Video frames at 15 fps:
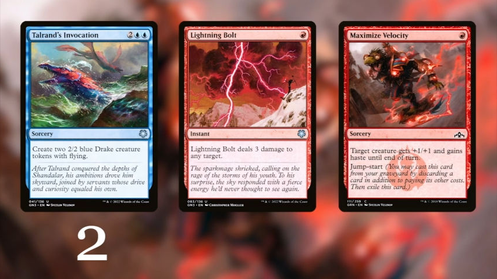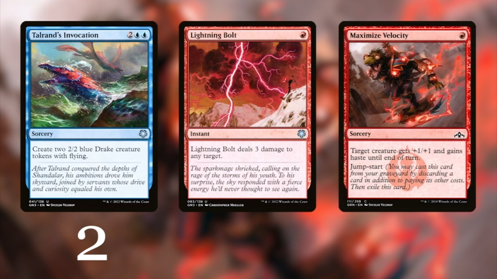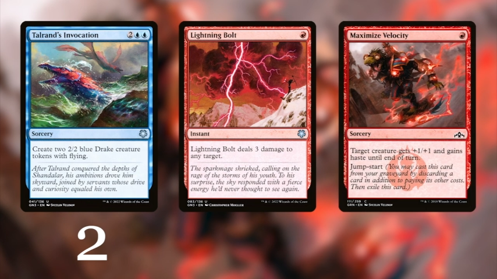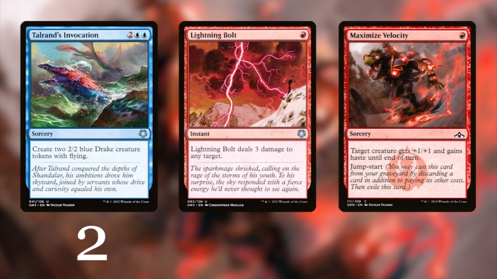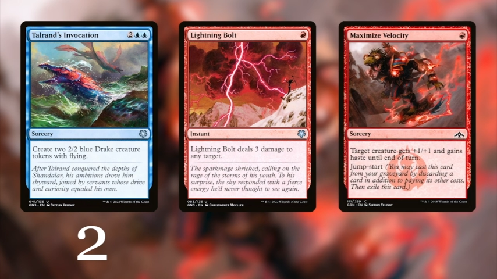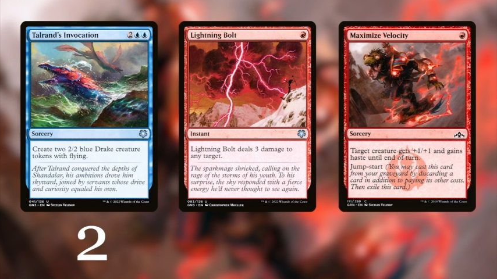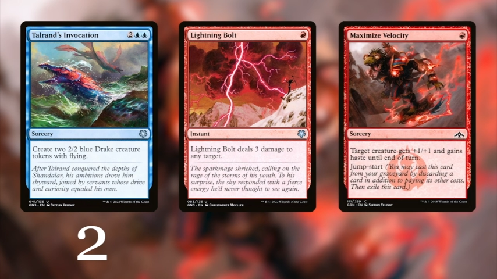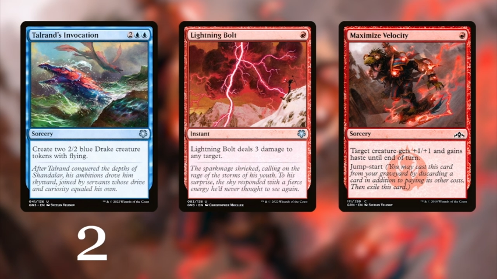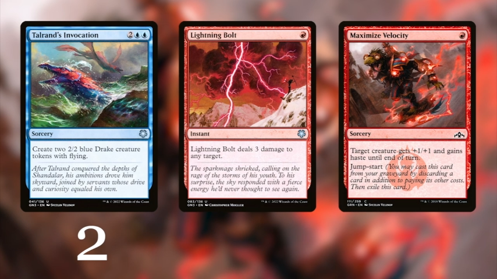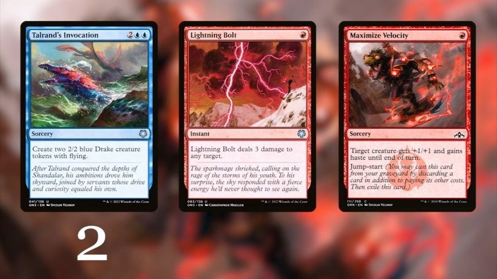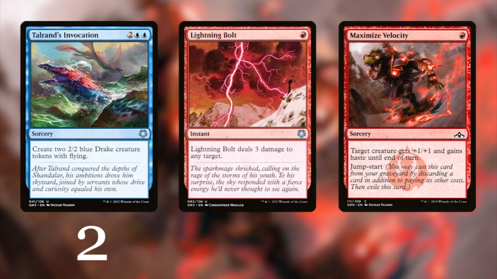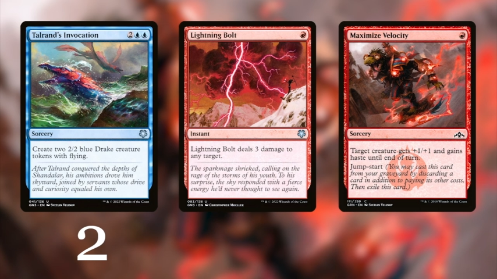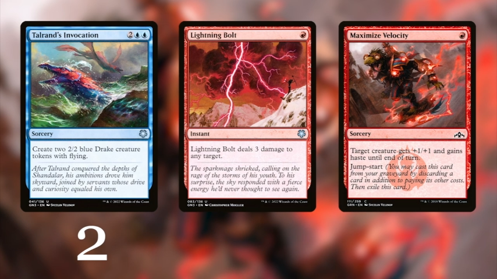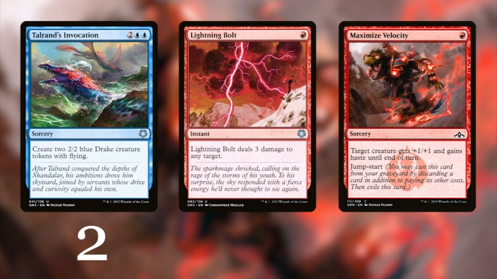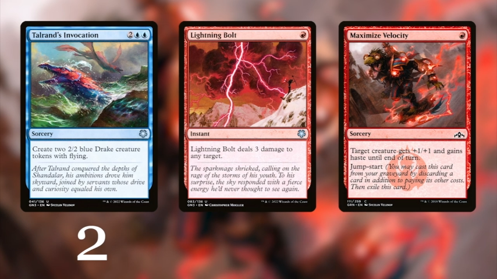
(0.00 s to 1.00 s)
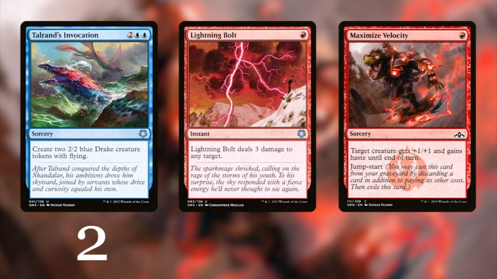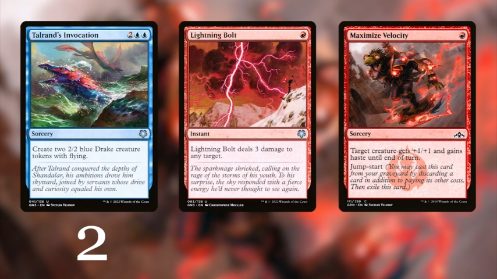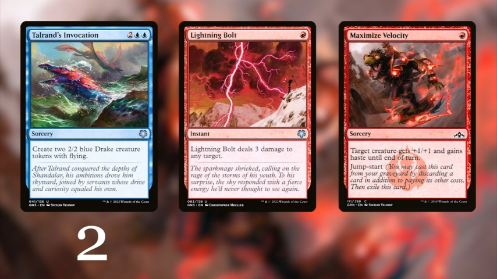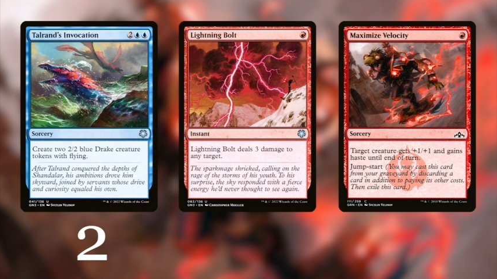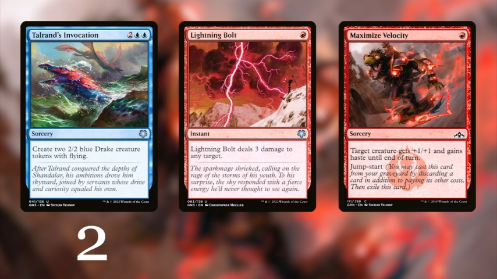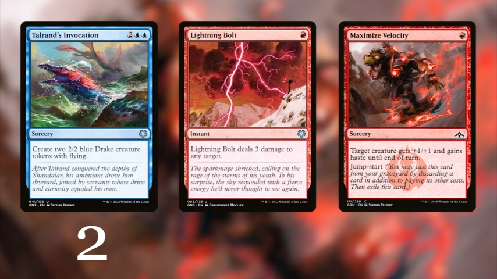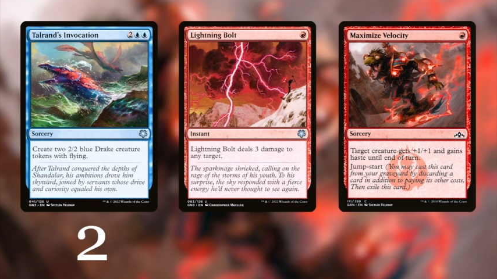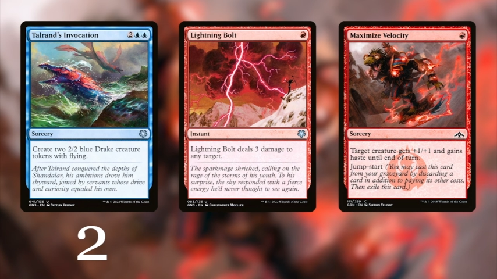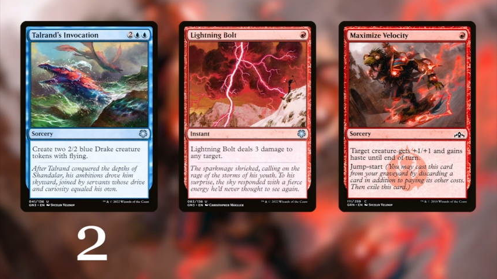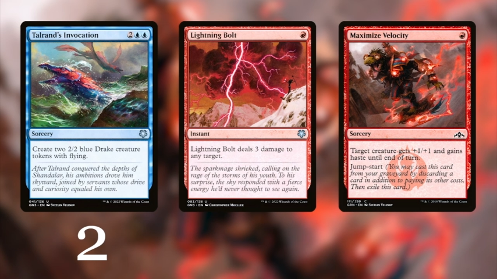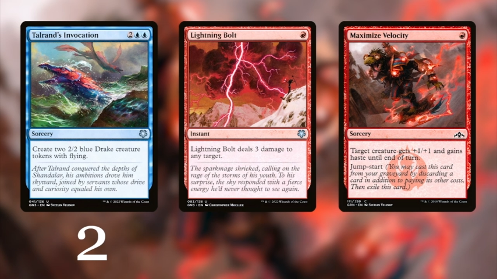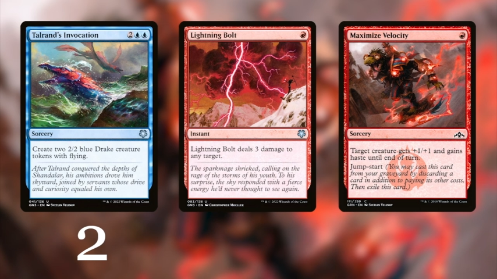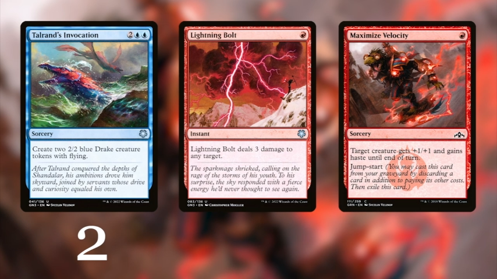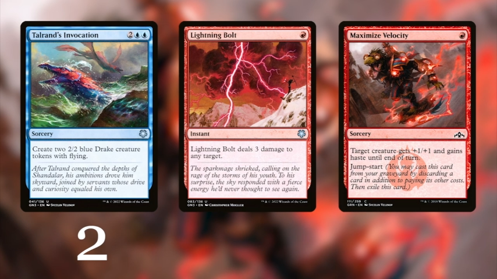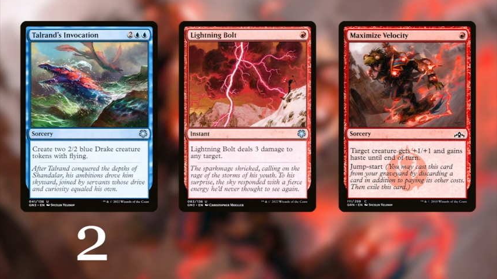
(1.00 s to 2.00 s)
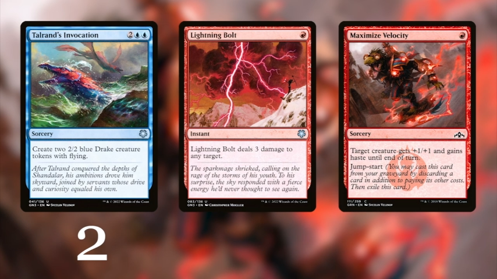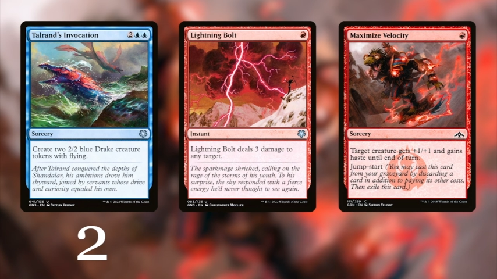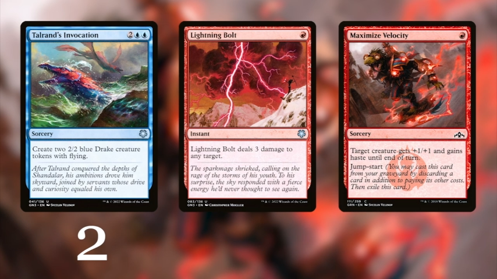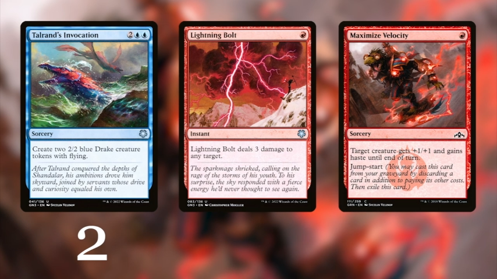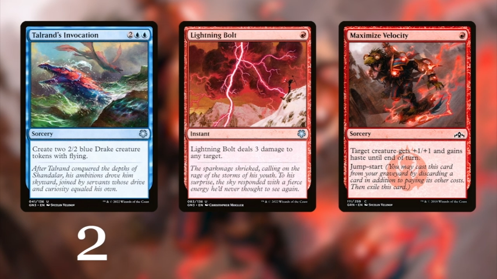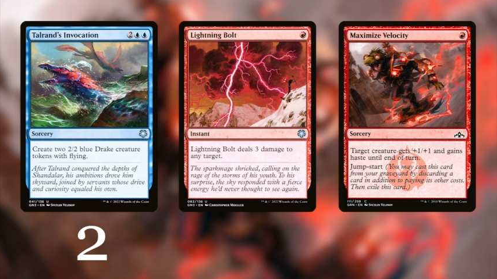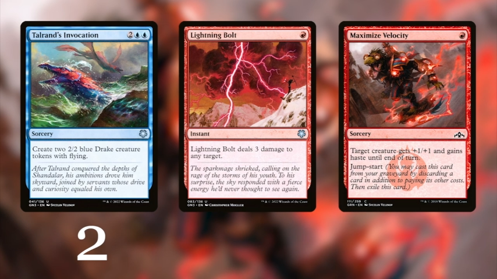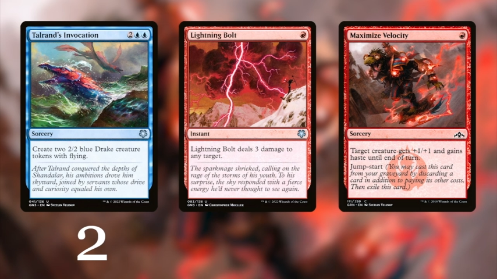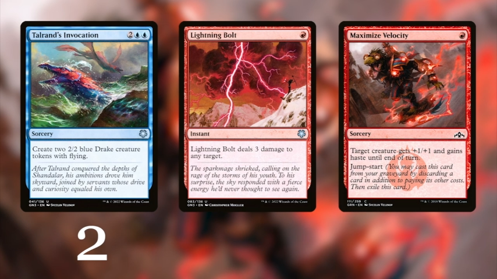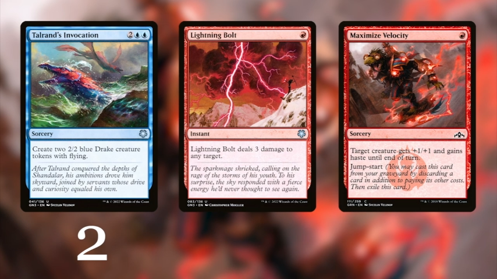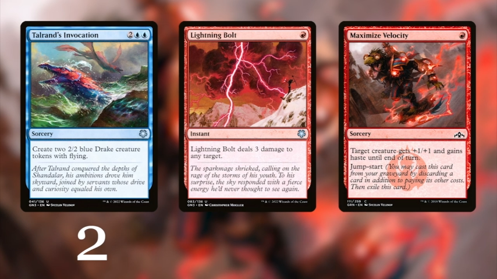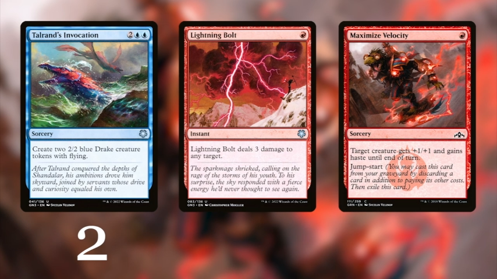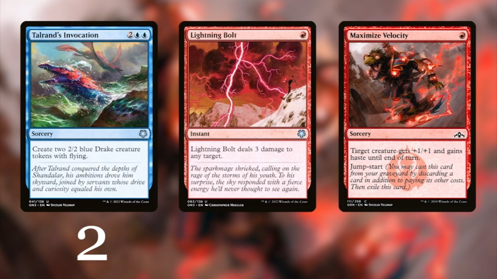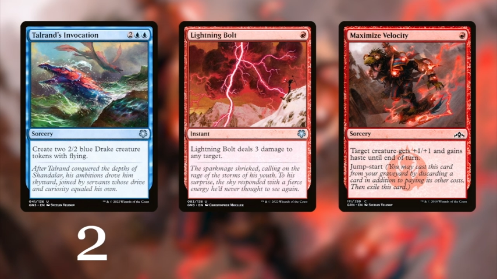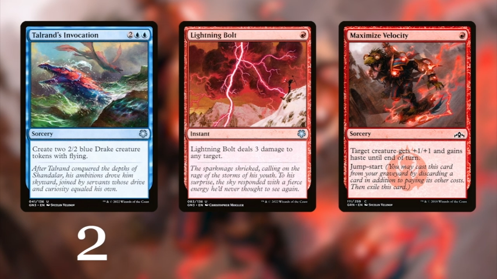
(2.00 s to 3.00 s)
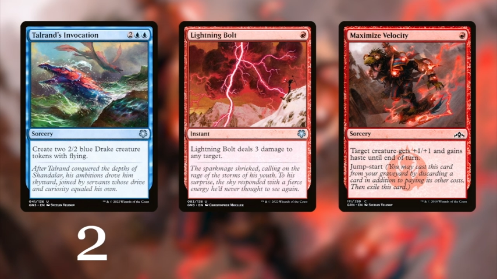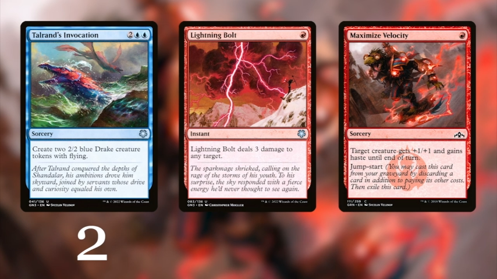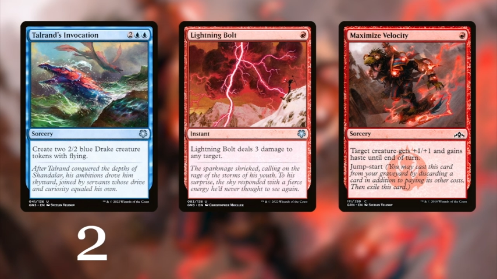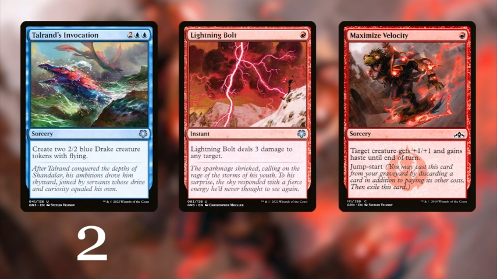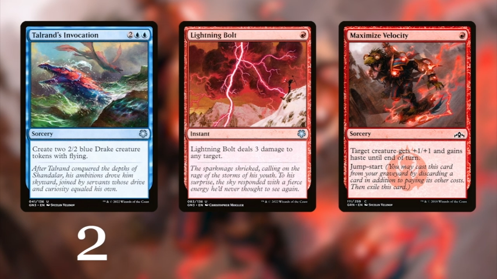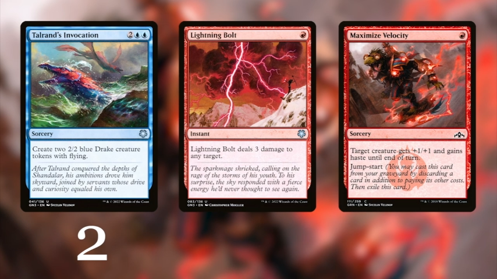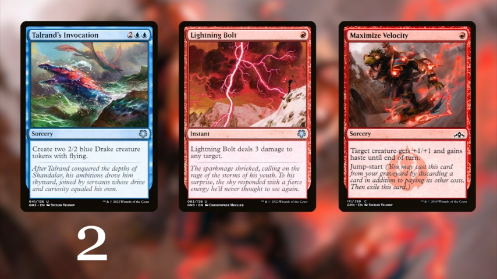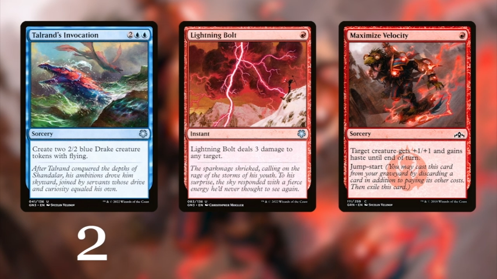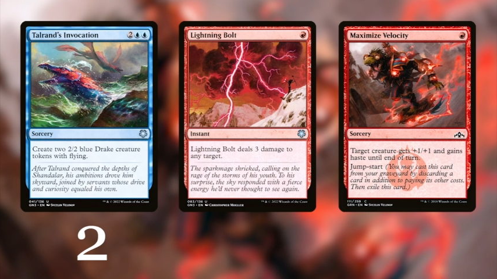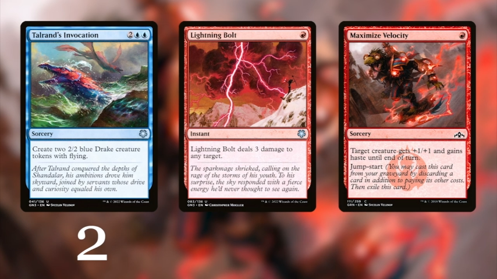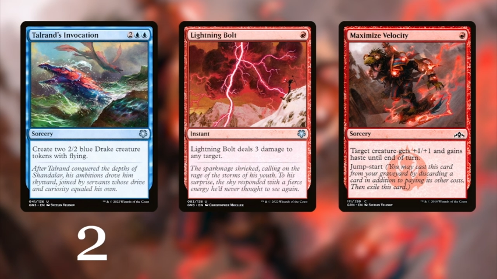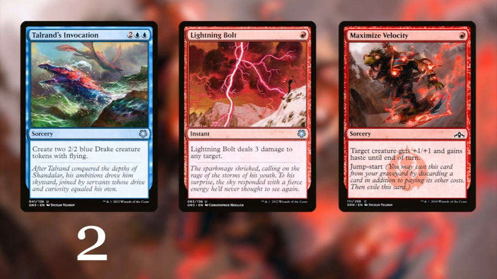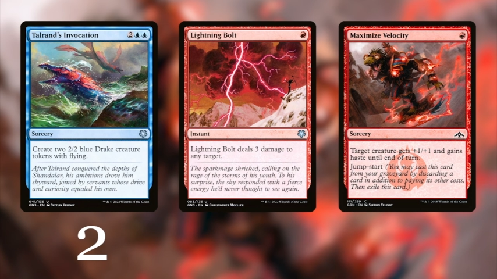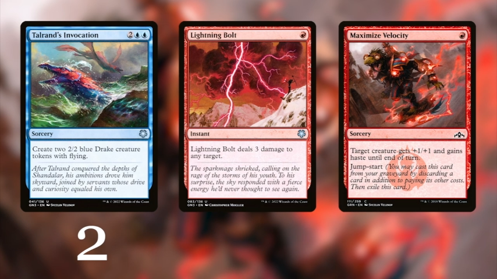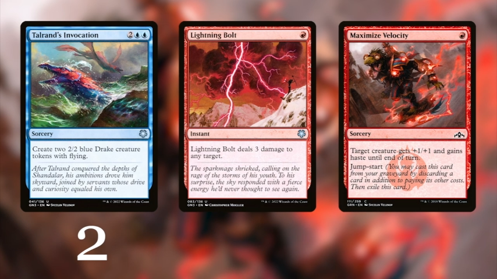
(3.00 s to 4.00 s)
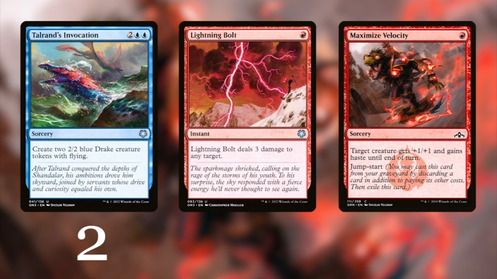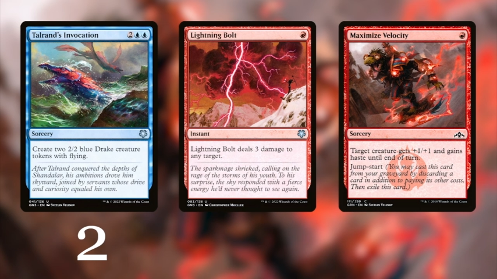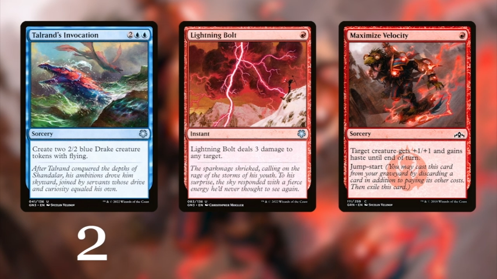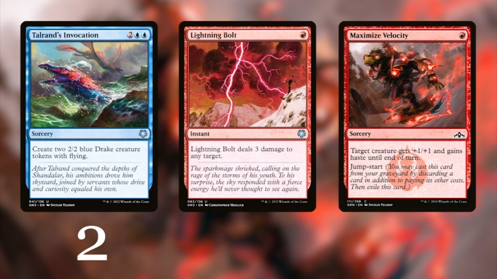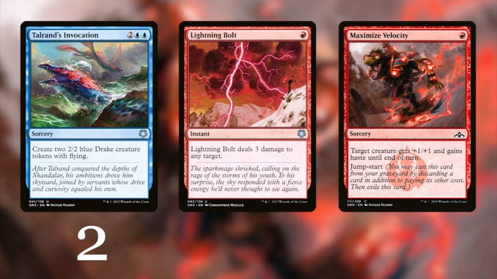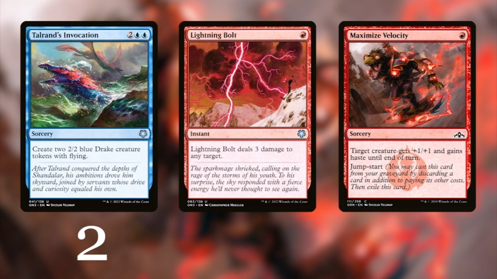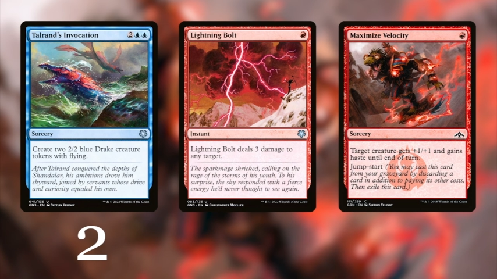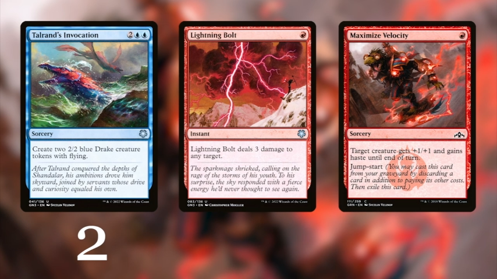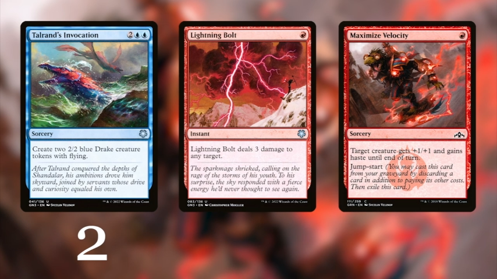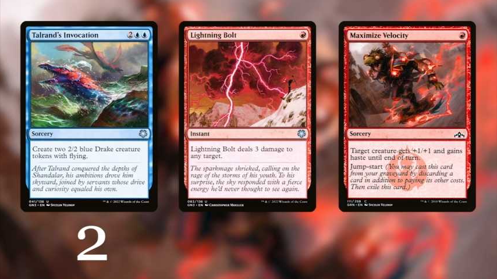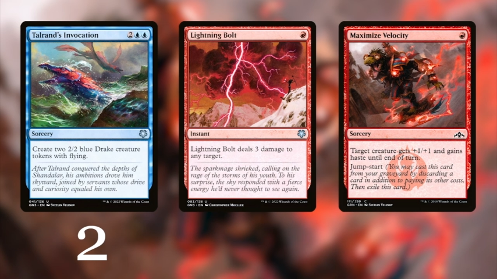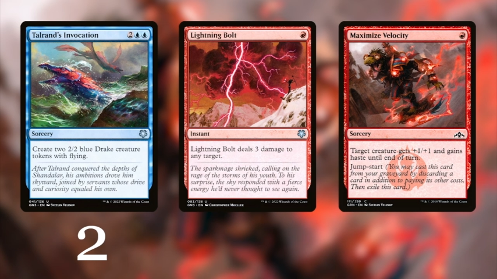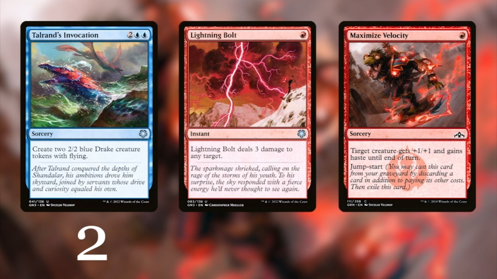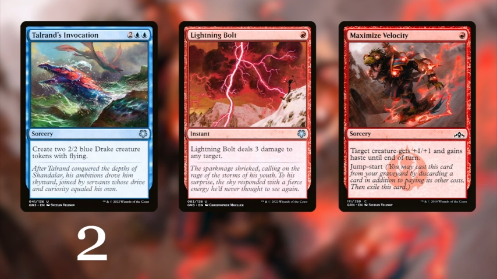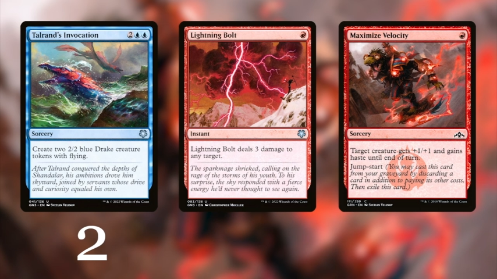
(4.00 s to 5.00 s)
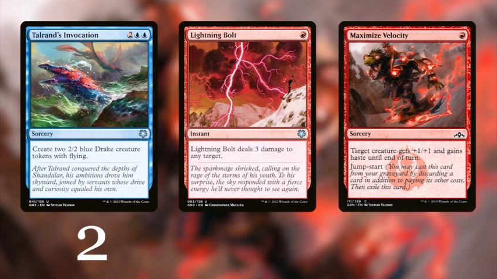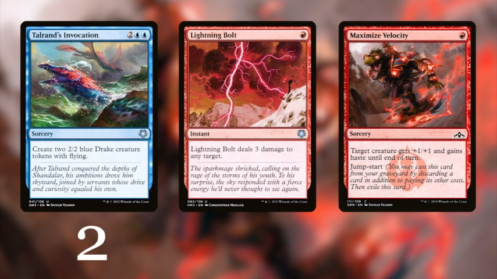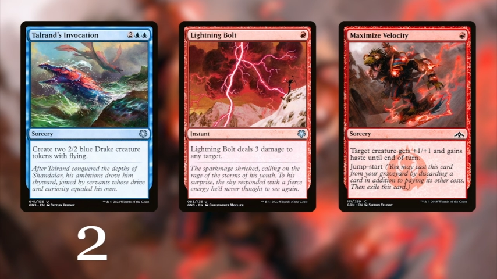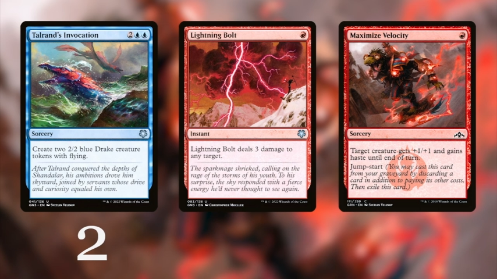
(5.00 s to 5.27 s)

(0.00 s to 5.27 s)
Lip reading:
Nobody's mouth can be seen.